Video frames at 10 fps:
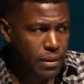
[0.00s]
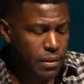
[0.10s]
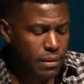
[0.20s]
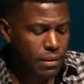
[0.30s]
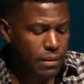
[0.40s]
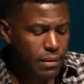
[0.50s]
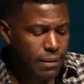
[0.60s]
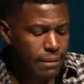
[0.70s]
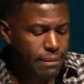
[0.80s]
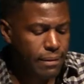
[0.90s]

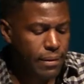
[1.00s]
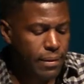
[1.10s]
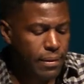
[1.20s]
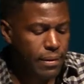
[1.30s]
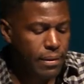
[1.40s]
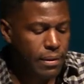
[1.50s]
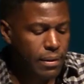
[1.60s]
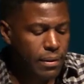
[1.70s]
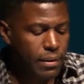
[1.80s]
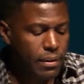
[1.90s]

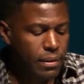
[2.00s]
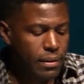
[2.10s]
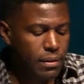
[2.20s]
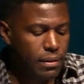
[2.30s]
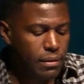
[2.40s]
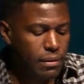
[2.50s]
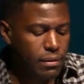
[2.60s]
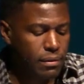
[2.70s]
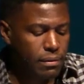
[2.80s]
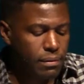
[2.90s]

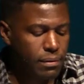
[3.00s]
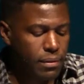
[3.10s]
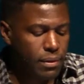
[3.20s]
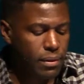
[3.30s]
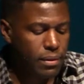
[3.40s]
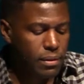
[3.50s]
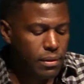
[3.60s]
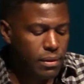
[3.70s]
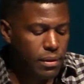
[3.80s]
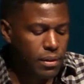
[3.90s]

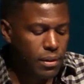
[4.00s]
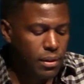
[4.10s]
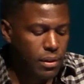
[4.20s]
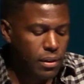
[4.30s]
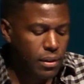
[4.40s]
[no speech]